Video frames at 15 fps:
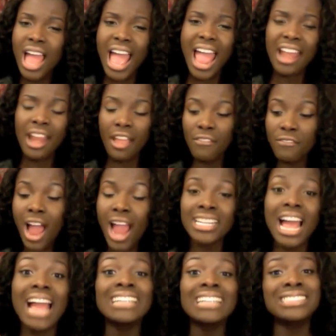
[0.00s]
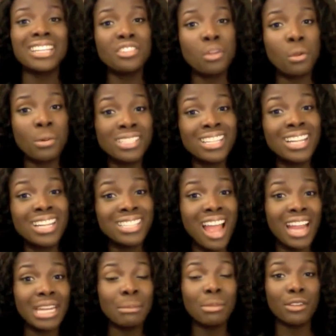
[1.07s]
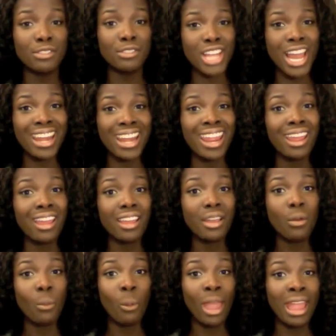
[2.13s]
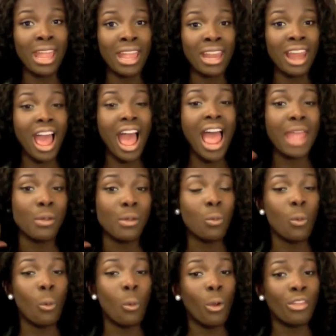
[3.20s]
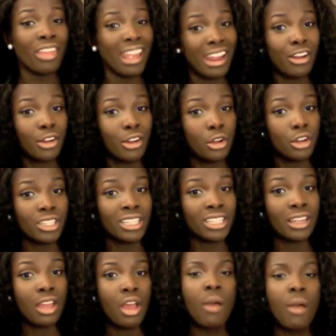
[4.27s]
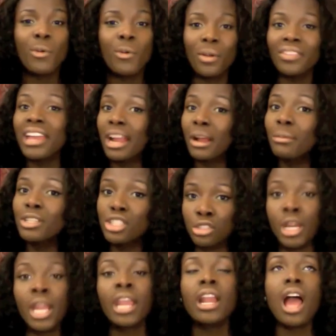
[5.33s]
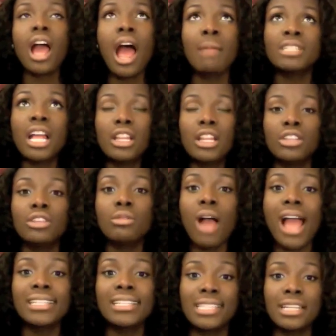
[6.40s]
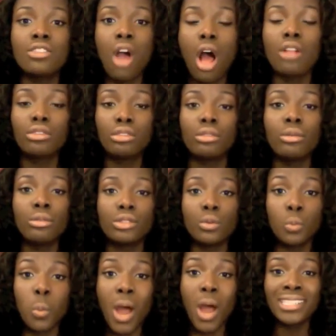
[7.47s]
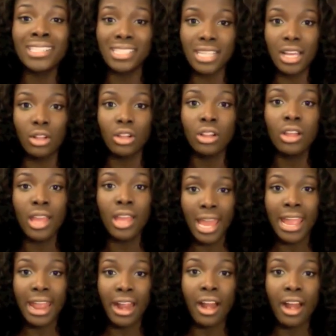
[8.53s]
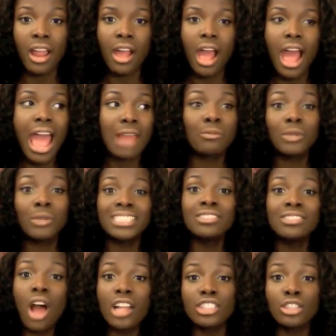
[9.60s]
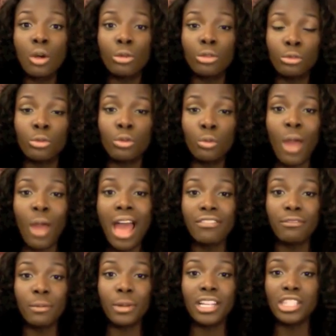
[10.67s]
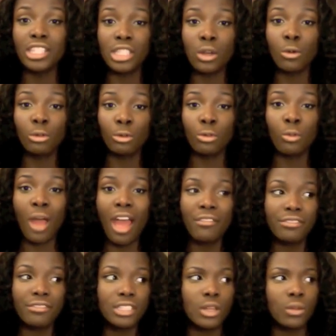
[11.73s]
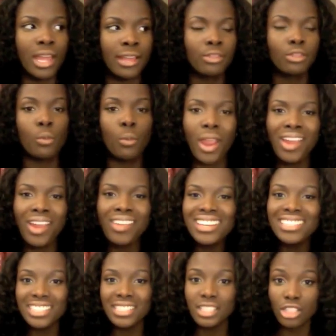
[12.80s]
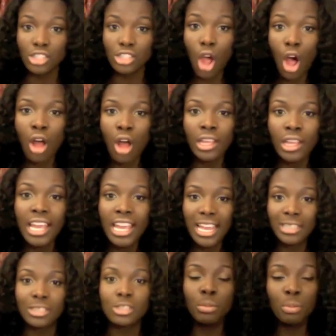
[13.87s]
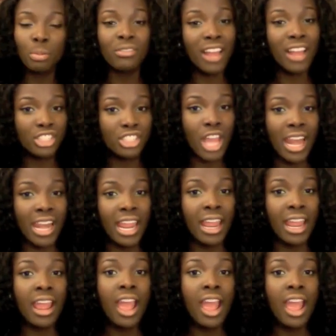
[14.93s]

And I find I did notice a tiny bit of shedding when I wore the hair curly. But when the hair was straight, I'm telling you, I did not lose one single hair. And we did not sew through the weft. We didn't sew through the weft. So like the way that it's installed is to prevent shedding.